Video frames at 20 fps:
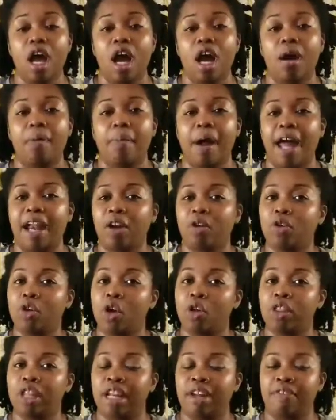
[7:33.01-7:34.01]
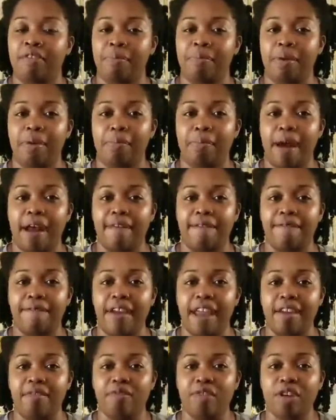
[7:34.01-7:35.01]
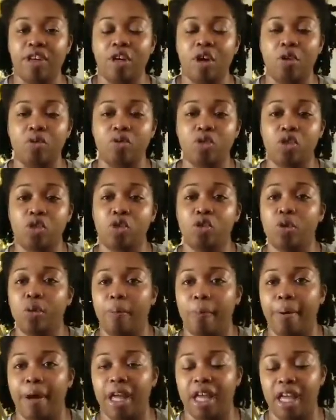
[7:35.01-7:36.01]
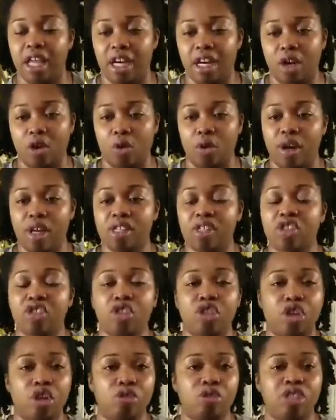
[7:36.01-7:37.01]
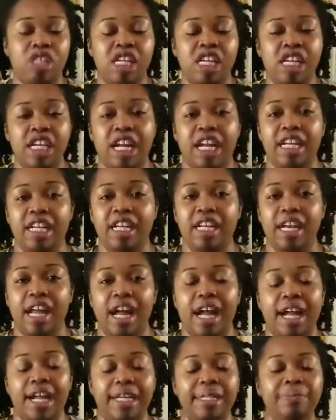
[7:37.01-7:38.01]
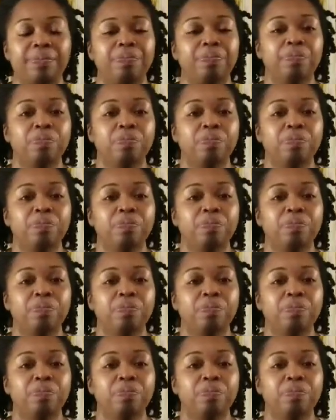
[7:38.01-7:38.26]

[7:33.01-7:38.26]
I don't know that it would be my favorite go-to, but in a crunch, $13.99,